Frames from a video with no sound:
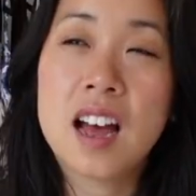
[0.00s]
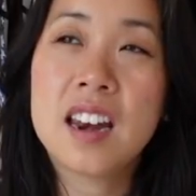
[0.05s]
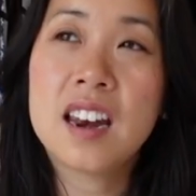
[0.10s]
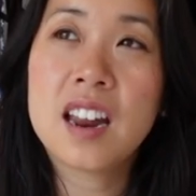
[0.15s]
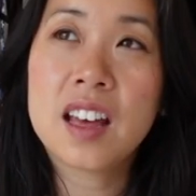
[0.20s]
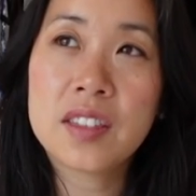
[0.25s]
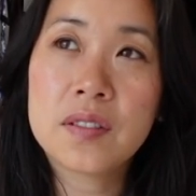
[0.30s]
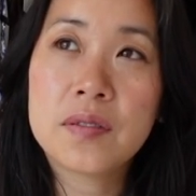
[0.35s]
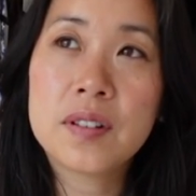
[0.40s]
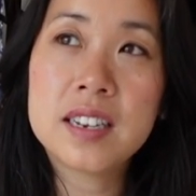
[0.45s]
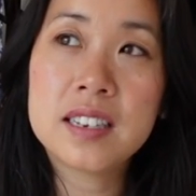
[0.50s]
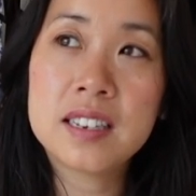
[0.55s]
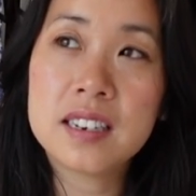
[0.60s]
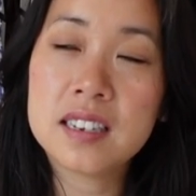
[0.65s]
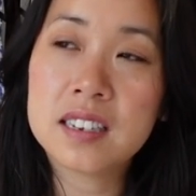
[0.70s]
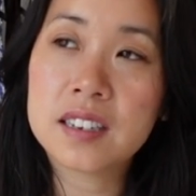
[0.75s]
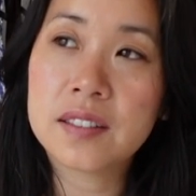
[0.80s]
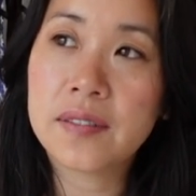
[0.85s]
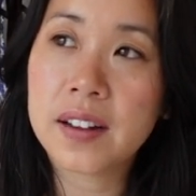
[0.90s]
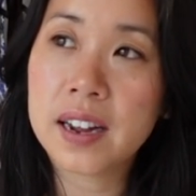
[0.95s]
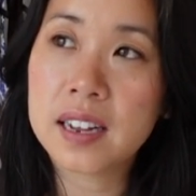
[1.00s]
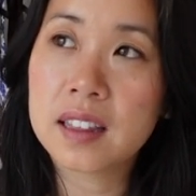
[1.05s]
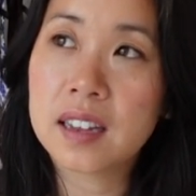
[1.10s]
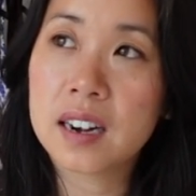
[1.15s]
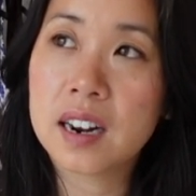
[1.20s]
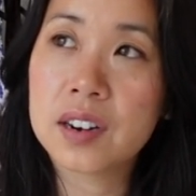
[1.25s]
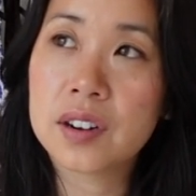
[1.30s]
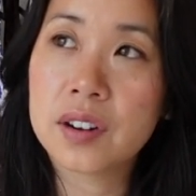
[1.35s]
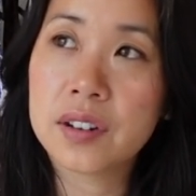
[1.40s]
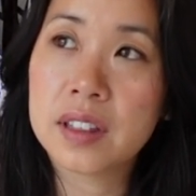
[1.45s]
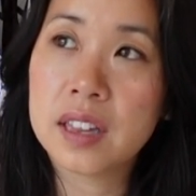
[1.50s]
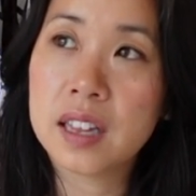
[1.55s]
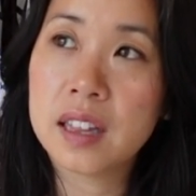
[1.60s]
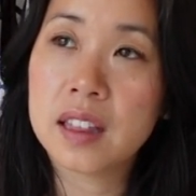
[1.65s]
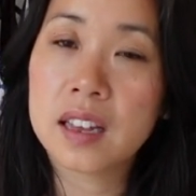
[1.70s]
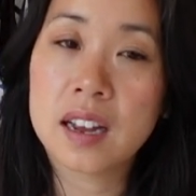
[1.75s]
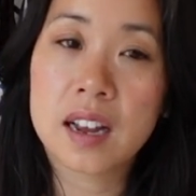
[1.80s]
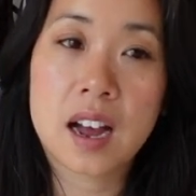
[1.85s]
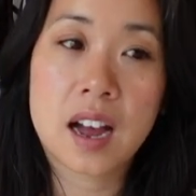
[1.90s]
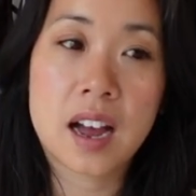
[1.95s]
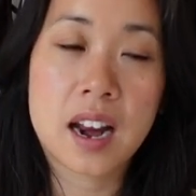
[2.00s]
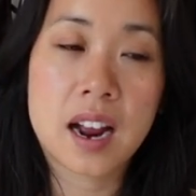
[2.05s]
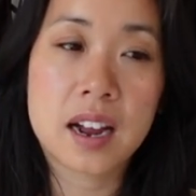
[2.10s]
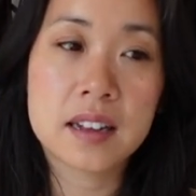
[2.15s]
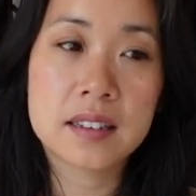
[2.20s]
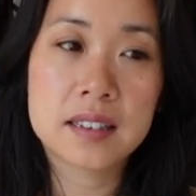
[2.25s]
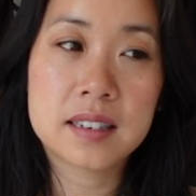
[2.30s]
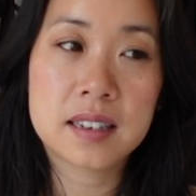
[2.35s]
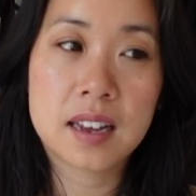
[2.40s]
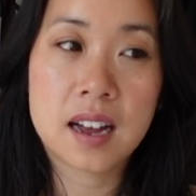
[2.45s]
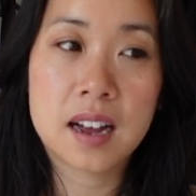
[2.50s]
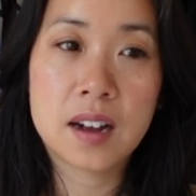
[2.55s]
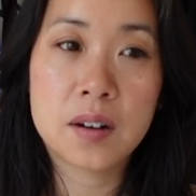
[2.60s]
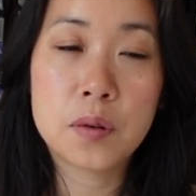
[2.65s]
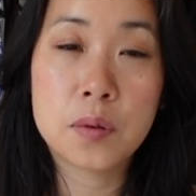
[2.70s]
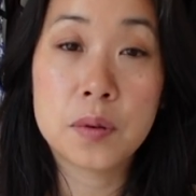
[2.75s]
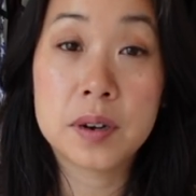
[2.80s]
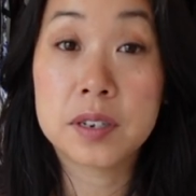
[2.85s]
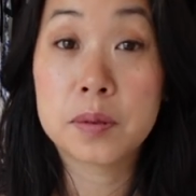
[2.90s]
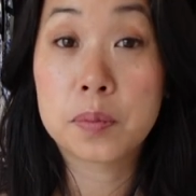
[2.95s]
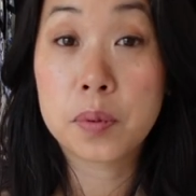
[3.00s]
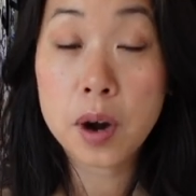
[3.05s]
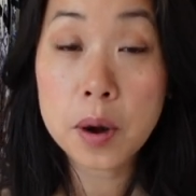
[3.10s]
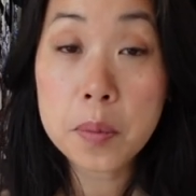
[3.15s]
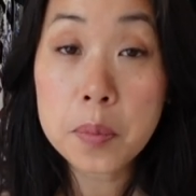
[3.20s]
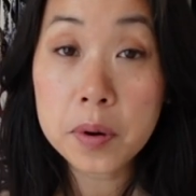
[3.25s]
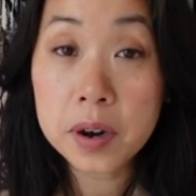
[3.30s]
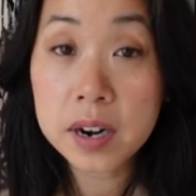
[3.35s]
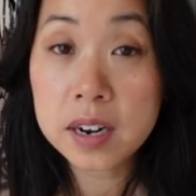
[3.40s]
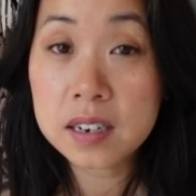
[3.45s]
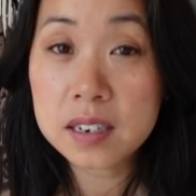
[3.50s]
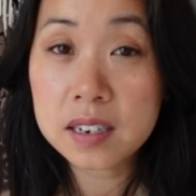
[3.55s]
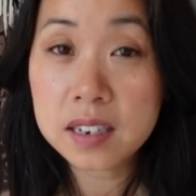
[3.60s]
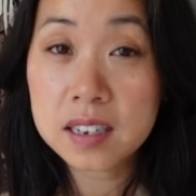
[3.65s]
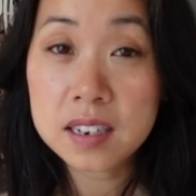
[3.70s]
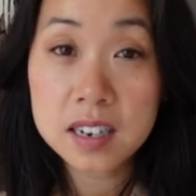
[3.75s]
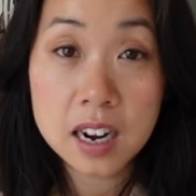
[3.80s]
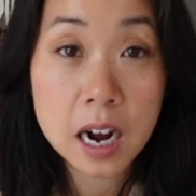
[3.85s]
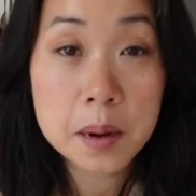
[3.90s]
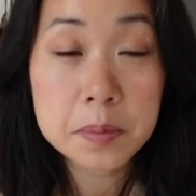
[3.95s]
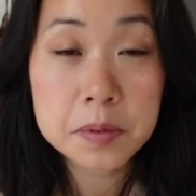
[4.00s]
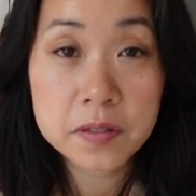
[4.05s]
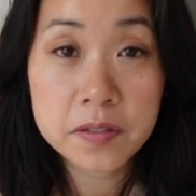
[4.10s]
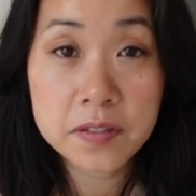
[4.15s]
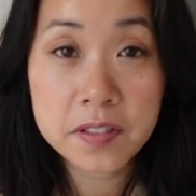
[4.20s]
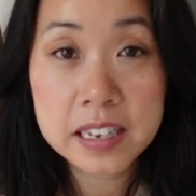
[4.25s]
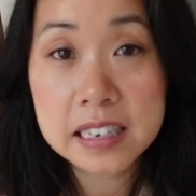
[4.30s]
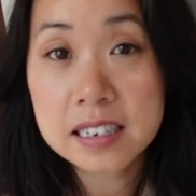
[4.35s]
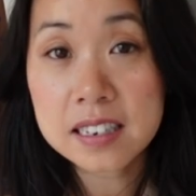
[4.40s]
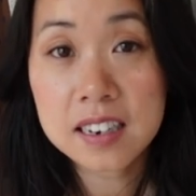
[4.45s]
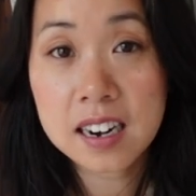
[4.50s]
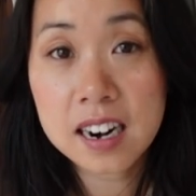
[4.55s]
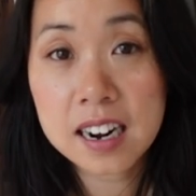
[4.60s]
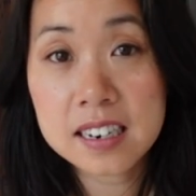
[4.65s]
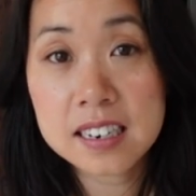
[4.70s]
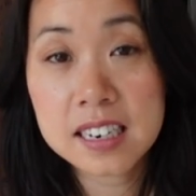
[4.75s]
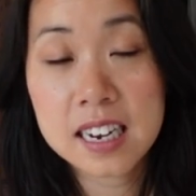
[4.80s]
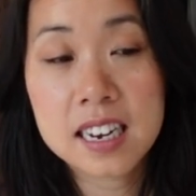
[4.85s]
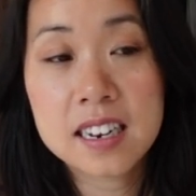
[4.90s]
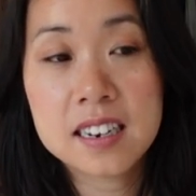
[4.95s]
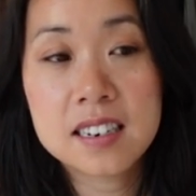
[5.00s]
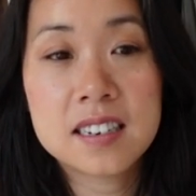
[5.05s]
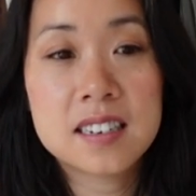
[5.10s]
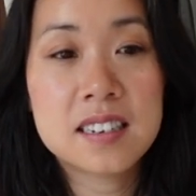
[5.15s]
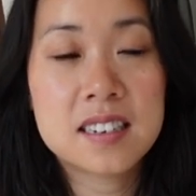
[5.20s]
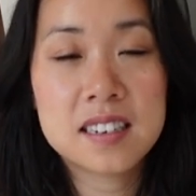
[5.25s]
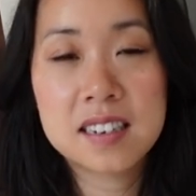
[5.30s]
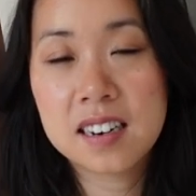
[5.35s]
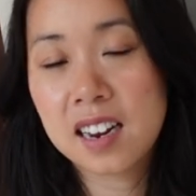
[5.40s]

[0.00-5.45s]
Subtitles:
Another reason is the fact that I don't think that cutouts are always appropriate to the types of events that I attend.